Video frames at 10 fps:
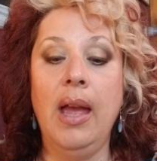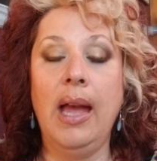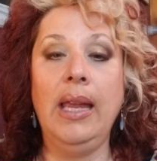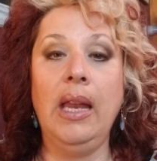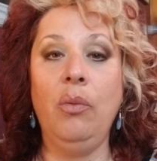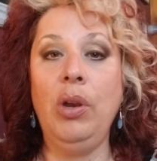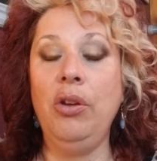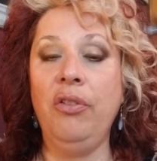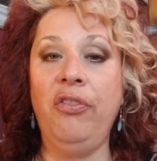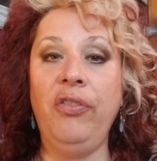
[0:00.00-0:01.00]
again, when
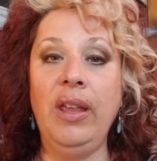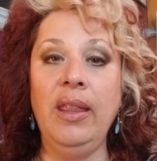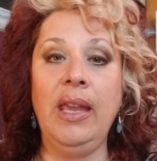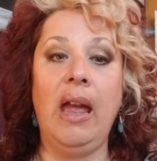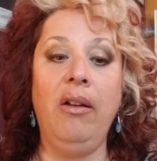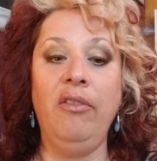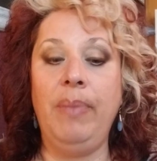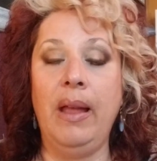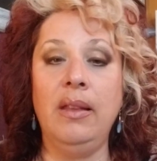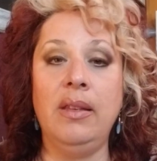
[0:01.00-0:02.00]
you're feeling out of
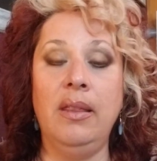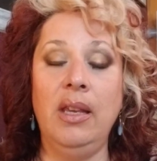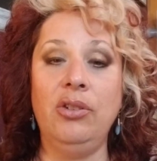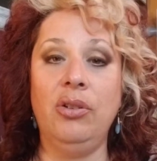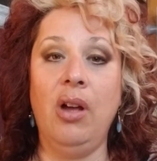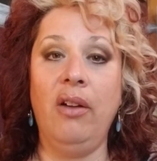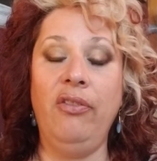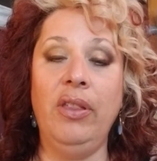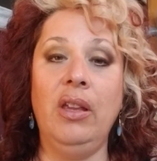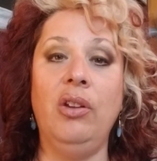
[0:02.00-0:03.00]
balance and things are not
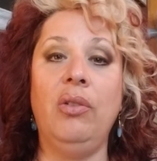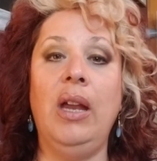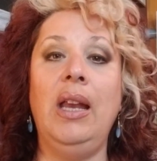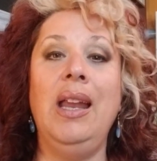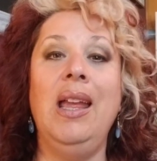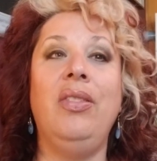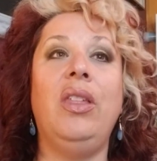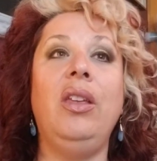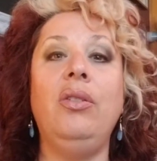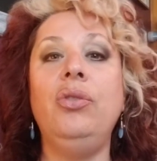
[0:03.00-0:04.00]
feeling great,
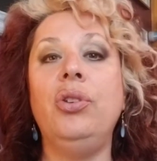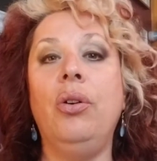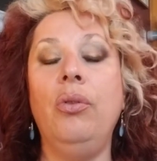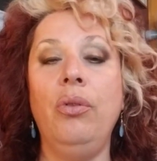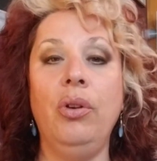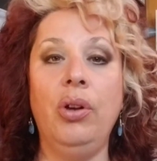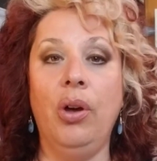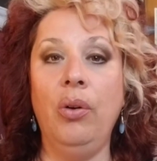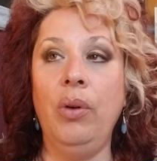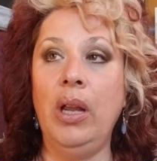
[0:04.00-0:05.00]
that you don't
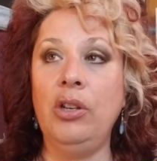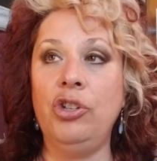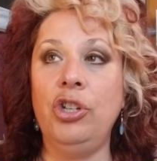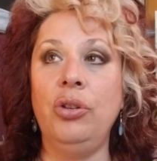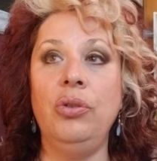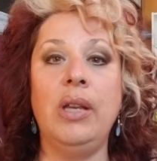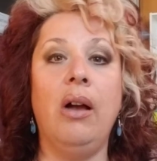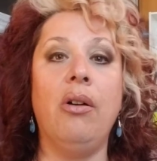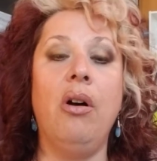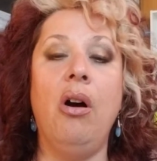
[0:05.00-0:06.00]
go and choose
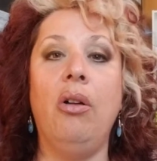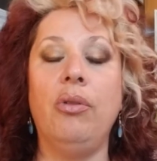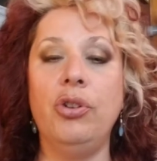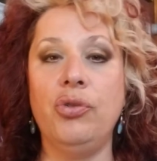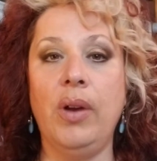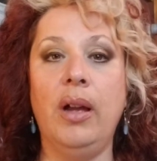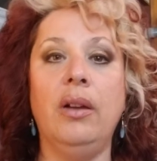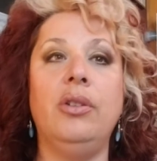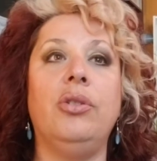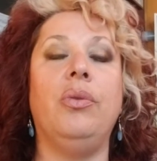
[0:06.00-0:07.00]
alcohol or
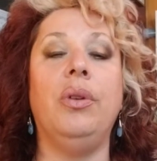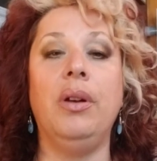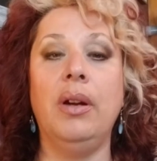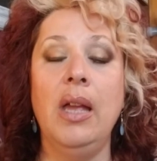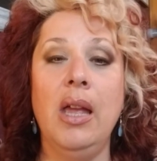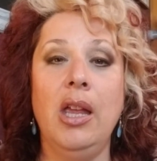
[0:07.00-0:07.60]
drugs or,